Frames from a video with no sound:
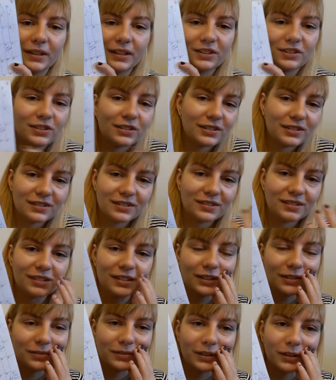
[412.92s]
it just
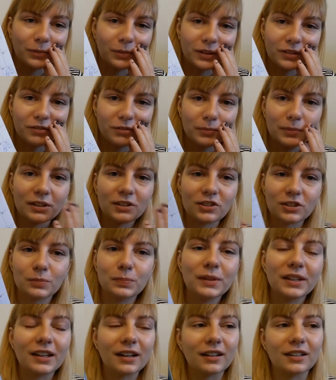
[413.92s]
didn't really work for me just
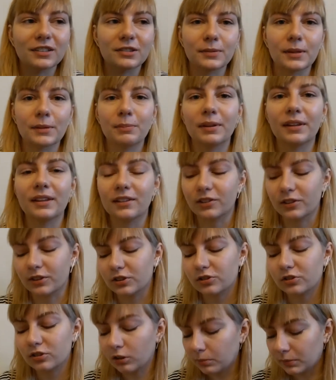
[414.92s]
because my planner is
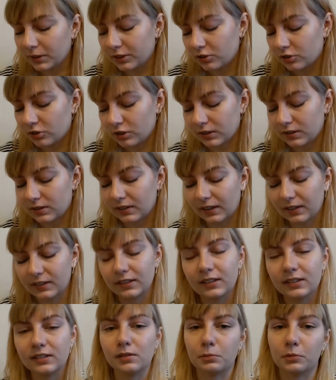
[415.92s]
so much just I
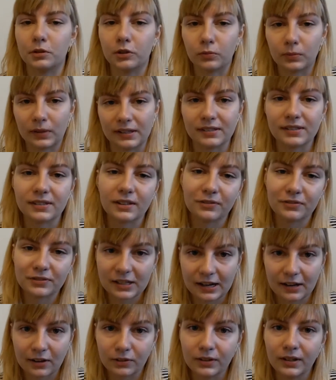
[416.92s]
need somewhere to write stuff
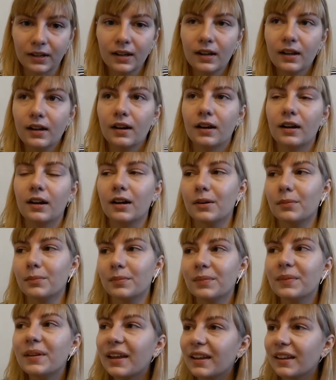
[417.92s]
down.
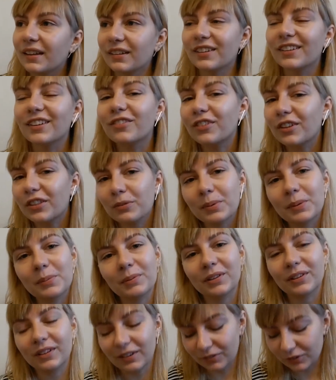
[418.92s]
And
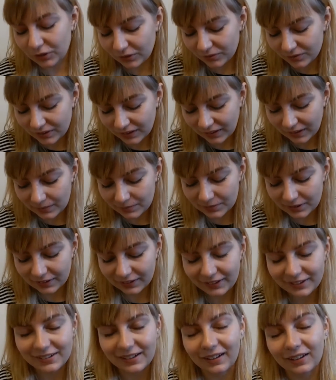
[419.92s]
if you have time to
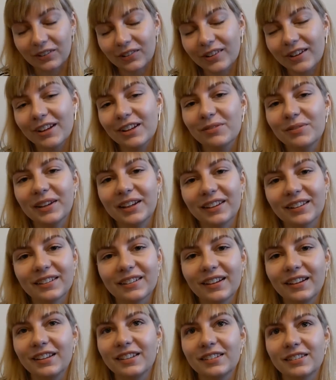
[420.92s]
like decorate and make it
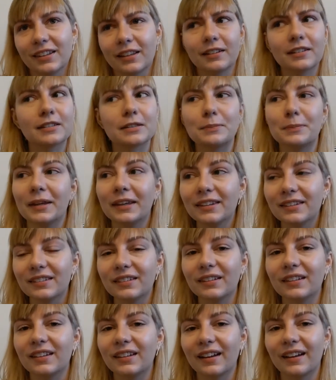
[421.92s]
nice, that is
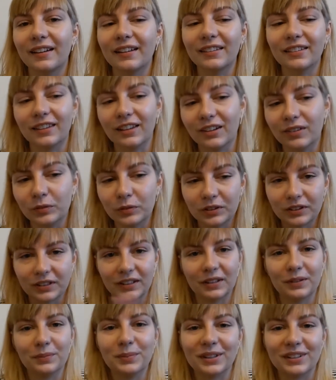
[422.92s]
amazing. I love looking
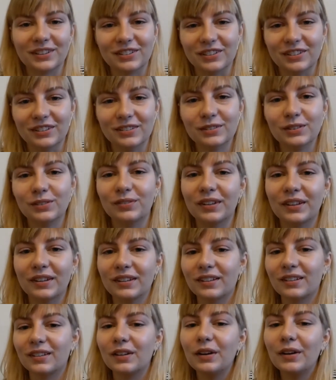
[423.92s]
at pictures of
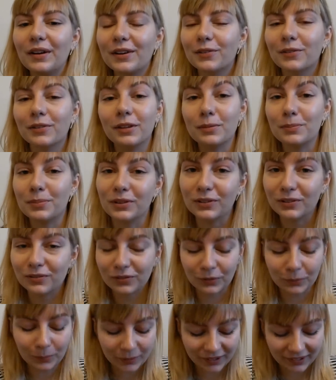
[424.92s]
like really
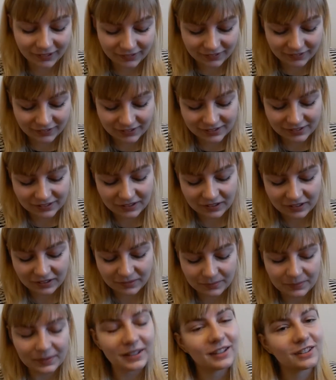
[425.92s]
beautiful planners.
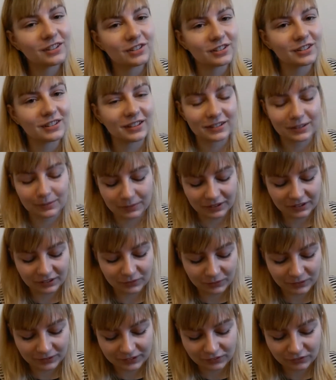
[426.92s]
It's just not something that
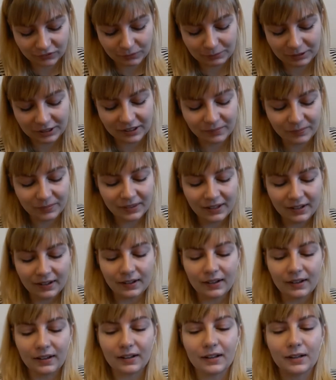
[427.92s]
works for me.
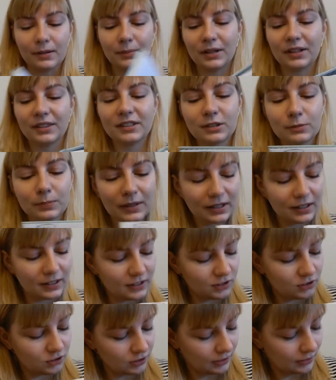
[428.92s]
On this
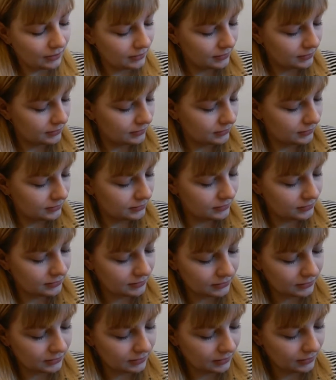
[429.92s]
page I did
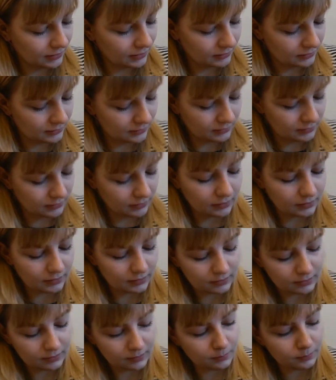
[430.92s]
again
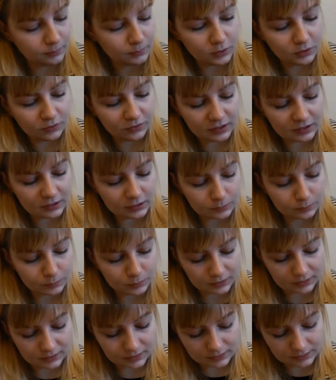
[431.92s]
movies,
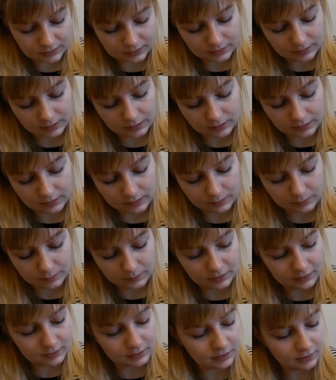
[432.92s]
books,
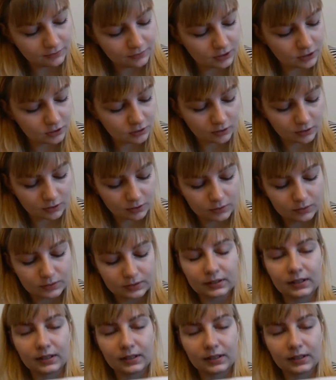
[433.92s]
TV shows,